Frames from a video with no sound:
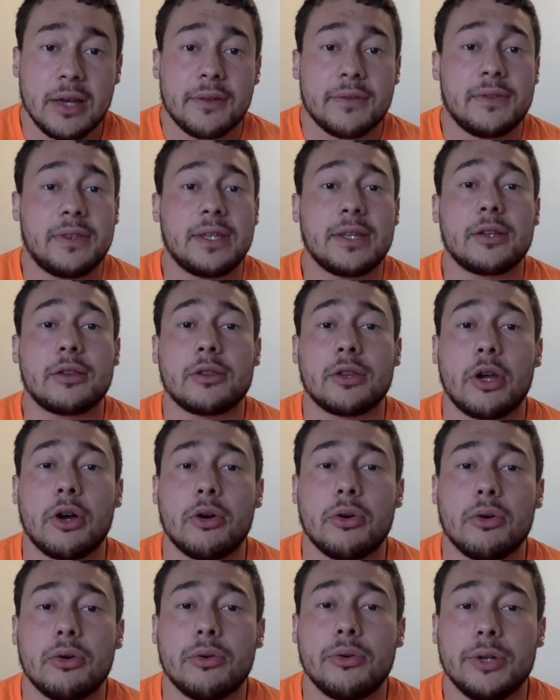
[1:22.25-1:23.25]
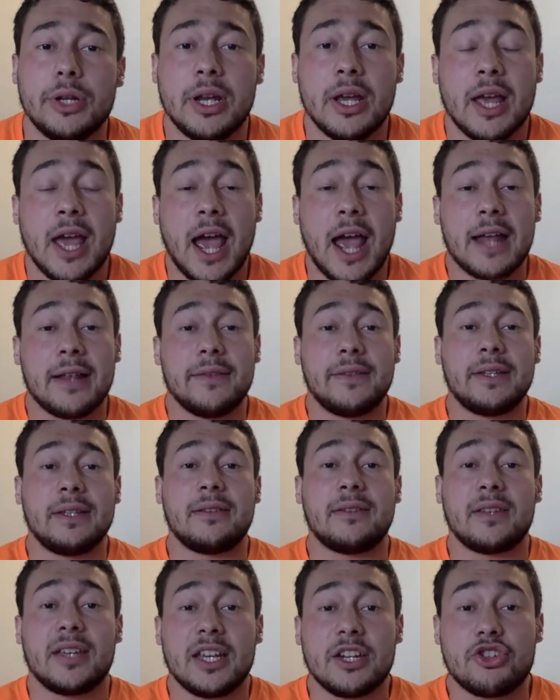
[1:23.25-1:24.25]
the load, and the
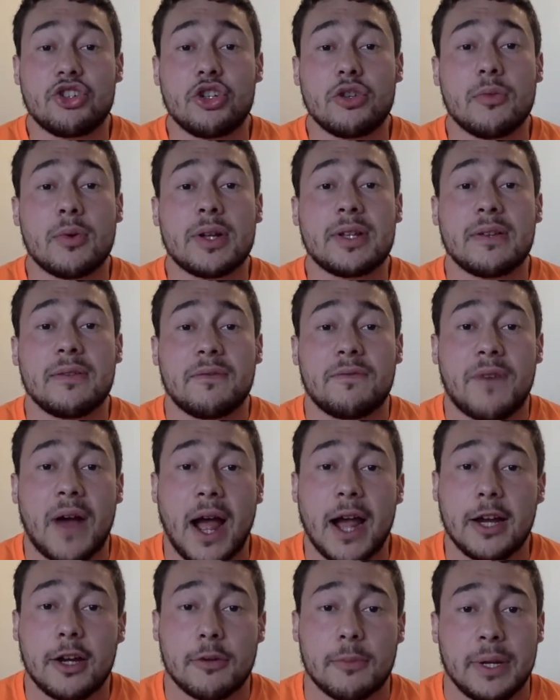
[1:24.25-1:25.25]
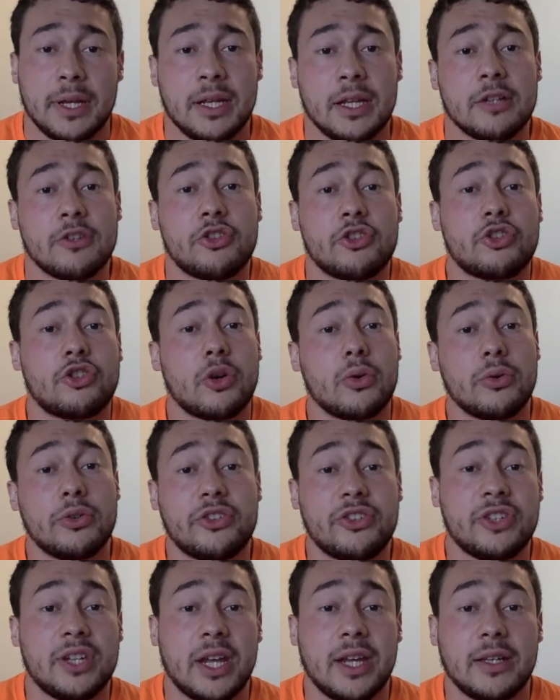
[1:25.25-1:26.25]
tissue and environment
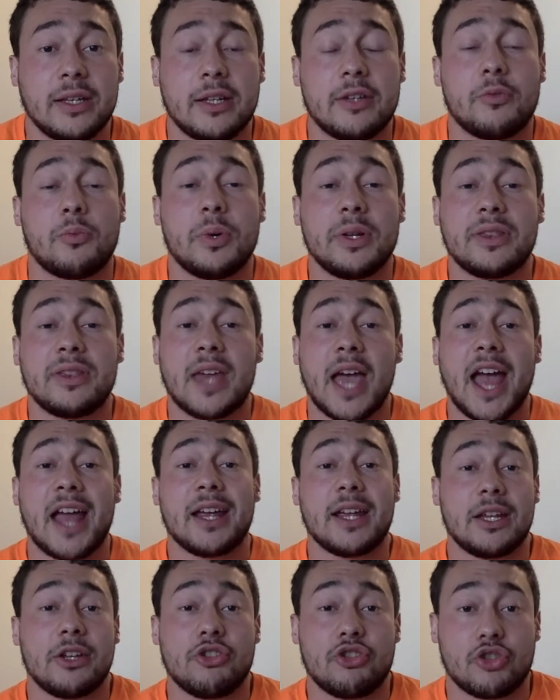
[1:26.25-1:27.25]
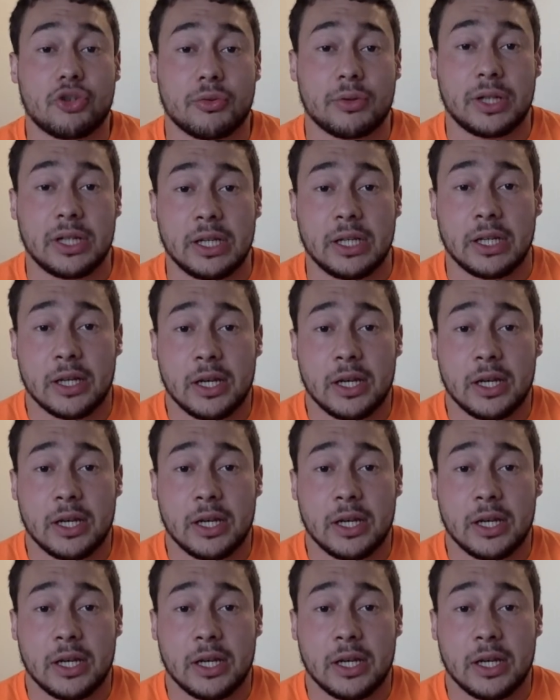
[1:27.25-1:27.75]
associated with that injury